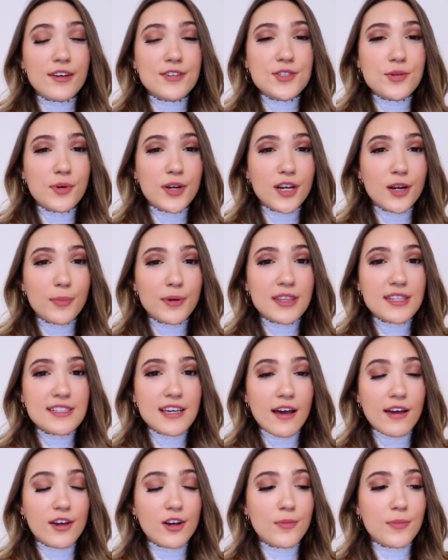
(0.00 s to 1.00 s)
I also wanted to put this
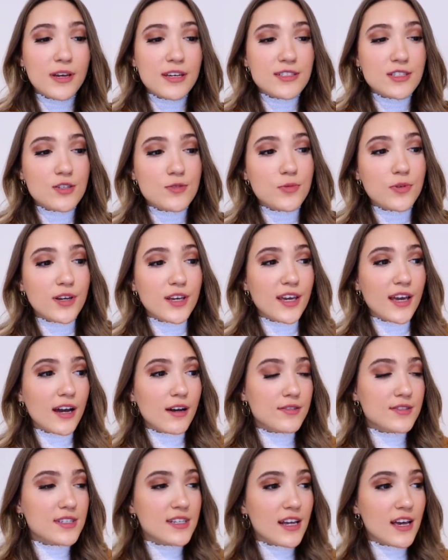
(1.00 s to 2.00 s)
out here because I was working
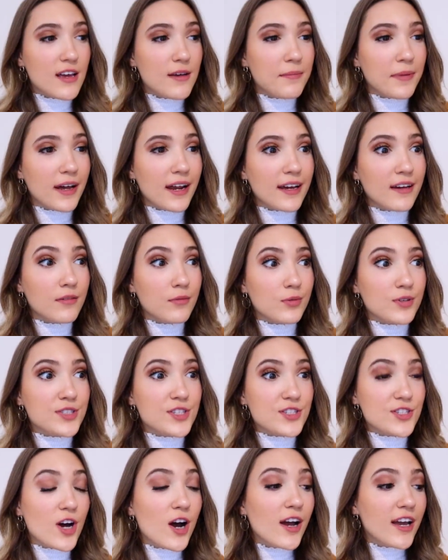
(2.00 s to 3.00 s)
out today, but I
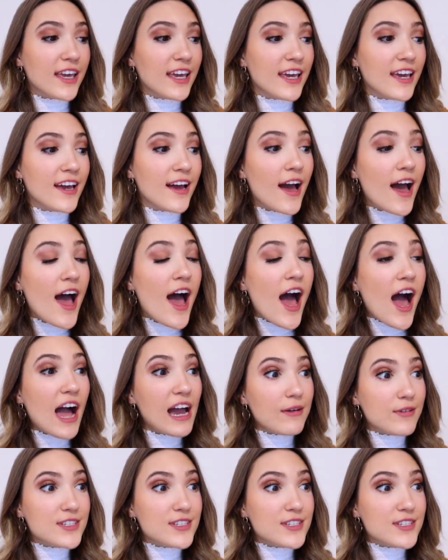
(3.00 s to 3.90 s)
wasn't talking. I